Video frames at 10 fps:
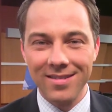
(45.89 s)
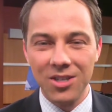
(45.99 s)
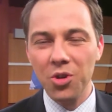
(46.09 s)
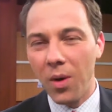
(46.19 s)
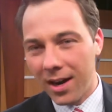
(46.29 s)

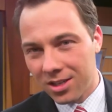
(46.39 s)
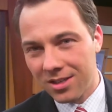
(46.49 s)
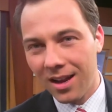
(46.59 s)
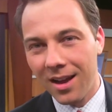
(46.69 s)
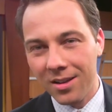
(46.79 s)
Do you
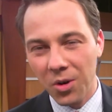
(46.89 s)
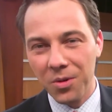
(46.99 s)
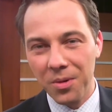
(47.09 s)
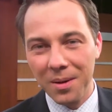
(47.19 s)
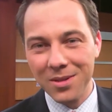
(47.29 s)
watch uh,
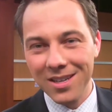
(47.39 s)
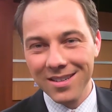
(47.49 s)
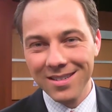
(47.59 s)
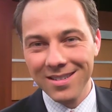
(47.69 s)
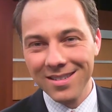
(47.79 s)
Gordon Ramsay?
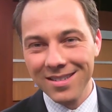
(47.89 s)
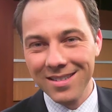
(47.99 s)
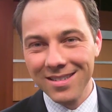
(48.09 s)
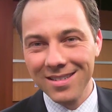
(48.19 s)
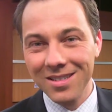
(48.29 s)
I
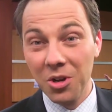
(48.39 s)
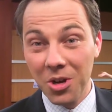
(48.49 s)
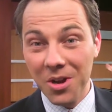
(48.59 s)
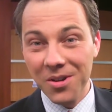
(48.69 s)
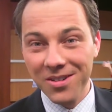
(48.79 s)
do. You
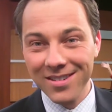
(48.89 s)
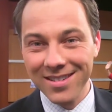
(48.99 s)
do?